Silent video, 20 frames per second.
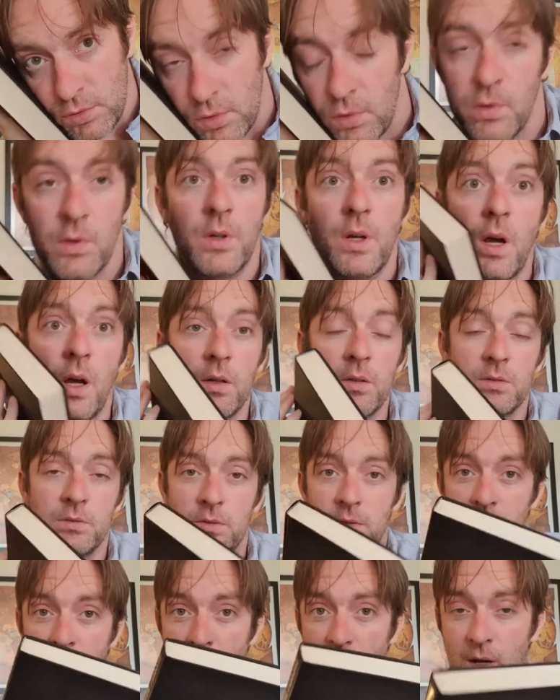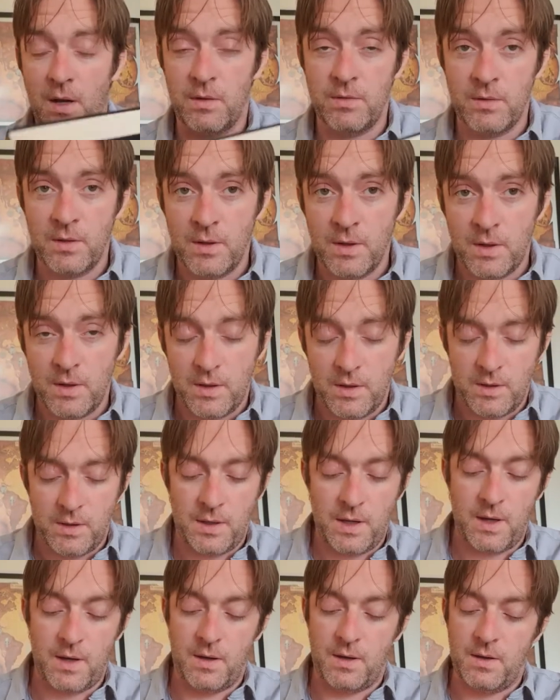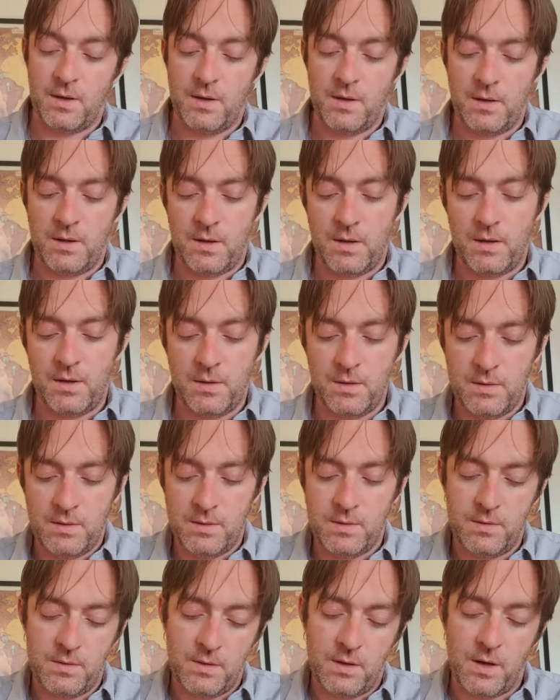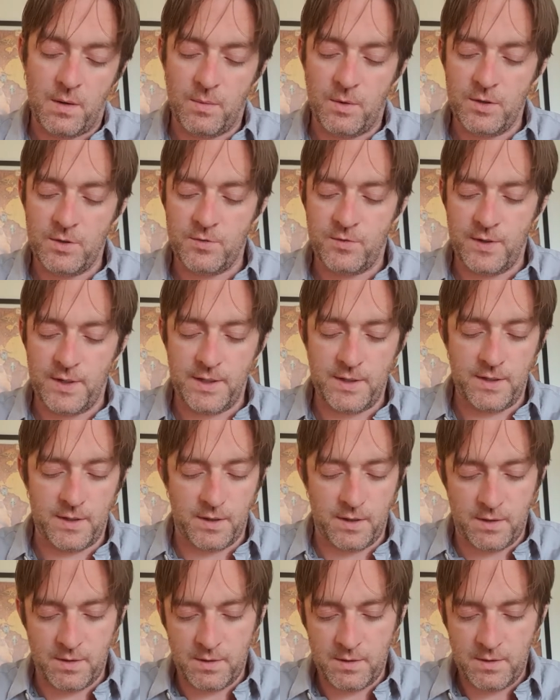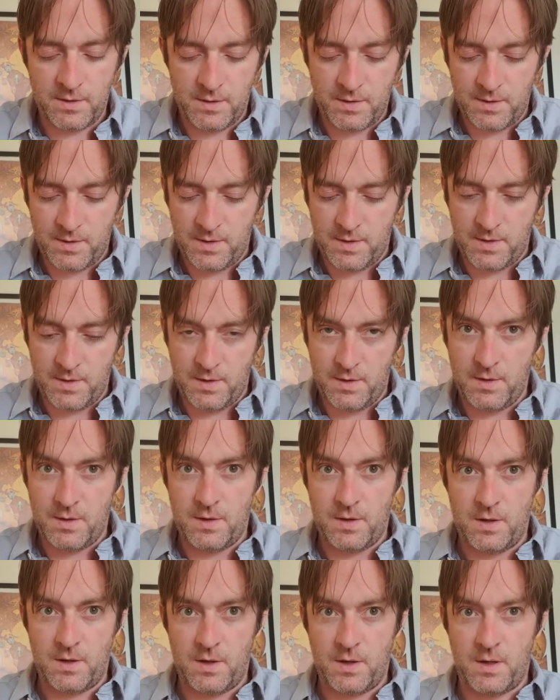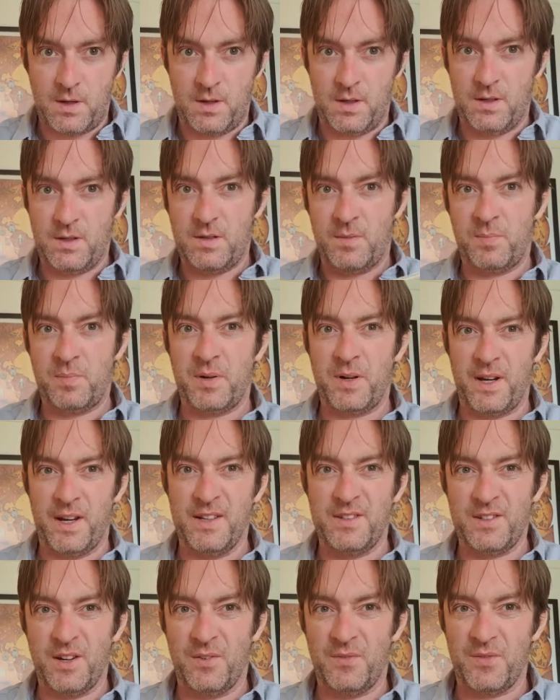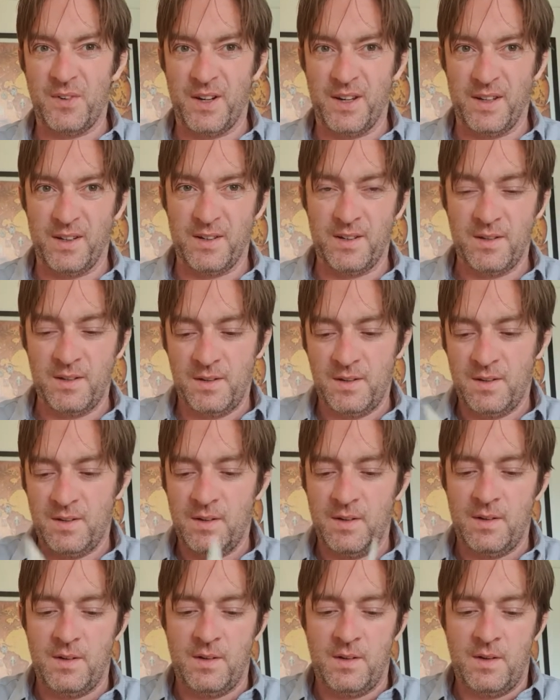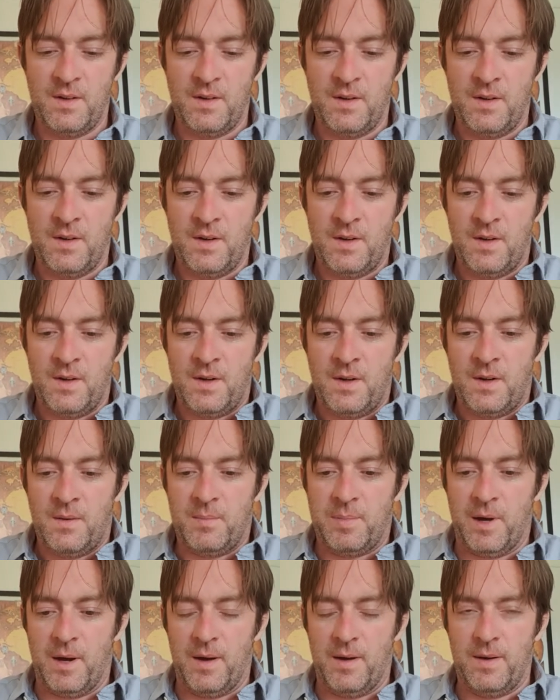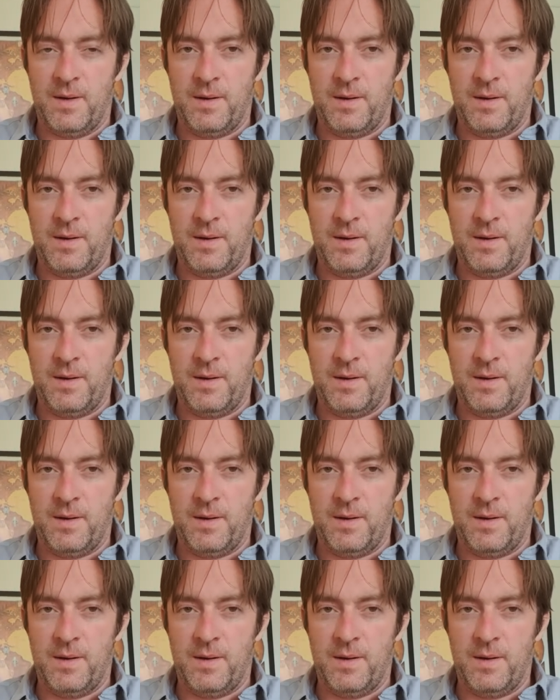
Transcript: Oh, hello. Yeah, I was reading it, and it's a pretty tough read. But